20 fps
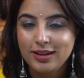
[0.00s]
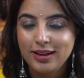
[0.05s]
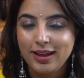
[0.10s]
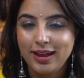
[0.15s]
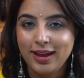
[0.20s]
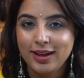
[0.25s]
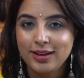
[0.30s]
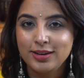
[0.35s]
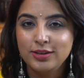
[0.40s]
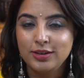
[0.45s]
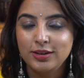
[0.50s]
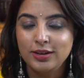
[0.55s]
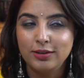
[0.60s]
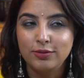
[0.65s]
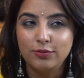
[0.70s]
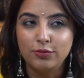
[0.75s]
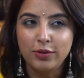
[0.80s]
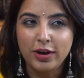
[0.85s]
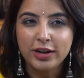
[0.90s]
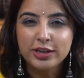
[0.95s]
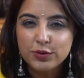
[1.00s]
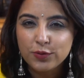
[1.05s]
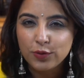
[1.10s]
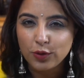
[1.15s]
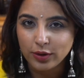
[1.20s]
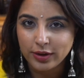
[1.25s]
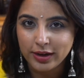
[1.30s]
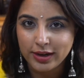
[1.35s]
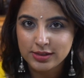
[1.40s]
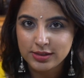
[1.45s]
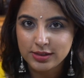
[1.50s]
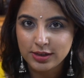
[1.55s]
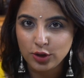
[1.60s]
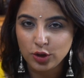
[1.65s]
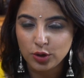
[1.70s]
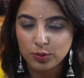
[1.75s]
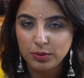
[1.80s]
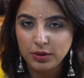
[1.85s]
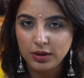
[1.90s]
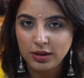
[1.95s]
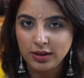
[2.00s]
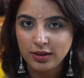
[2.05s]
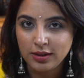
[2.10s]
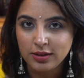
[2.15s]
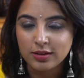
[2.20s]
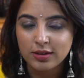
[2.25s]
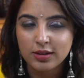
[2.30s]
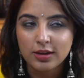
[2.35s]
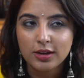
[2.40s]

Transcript: and restfulness in your being?